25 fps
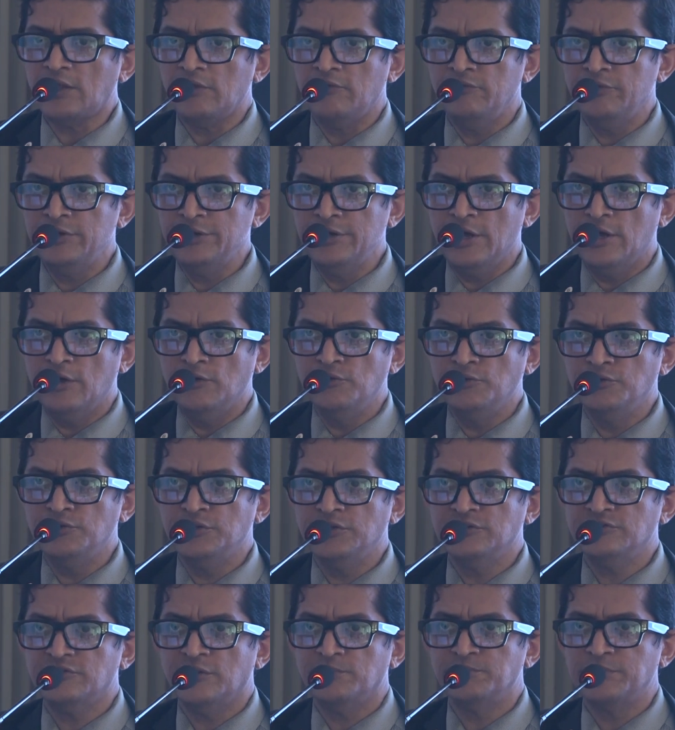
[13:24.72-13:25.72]
We now know
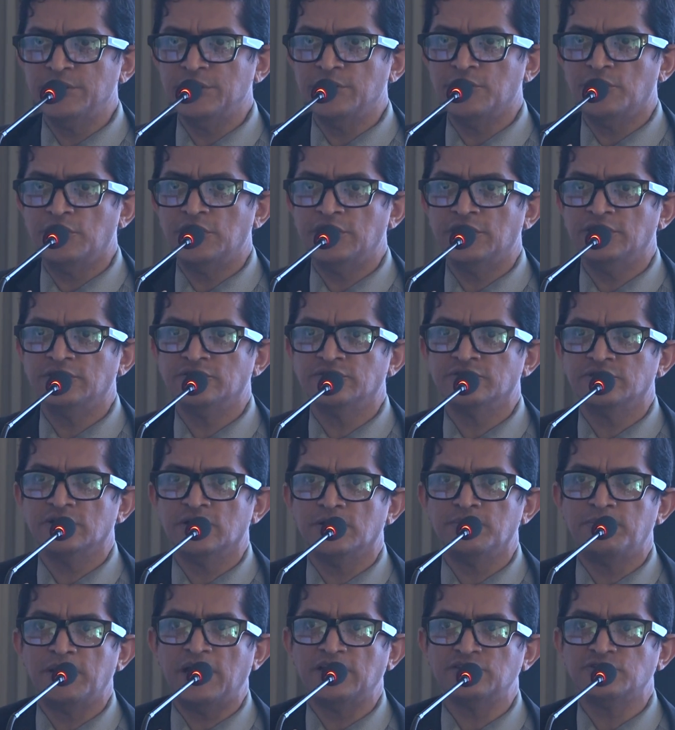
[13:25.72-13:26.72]
there's something called as
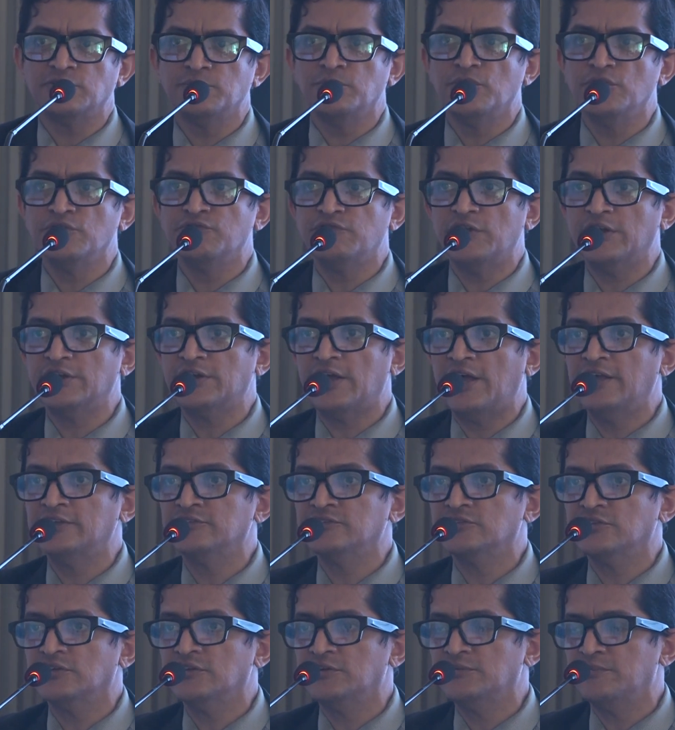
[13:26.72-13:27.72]
placebo effect,
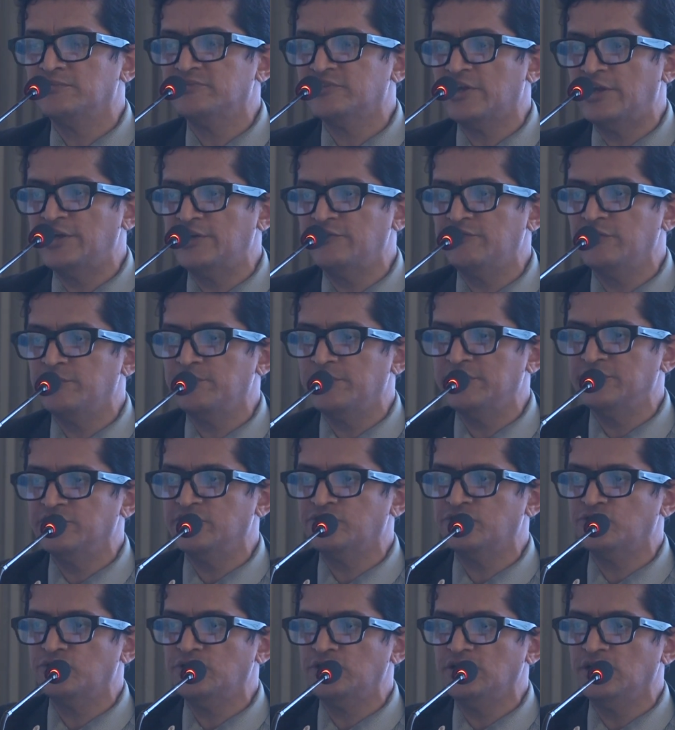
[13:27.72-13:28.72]
has a scientific
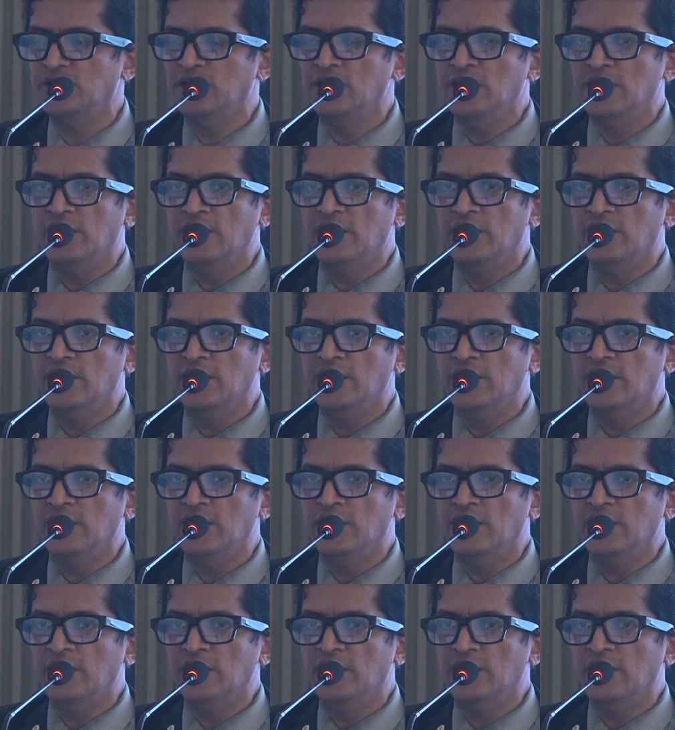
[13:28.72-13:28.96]
basis to it.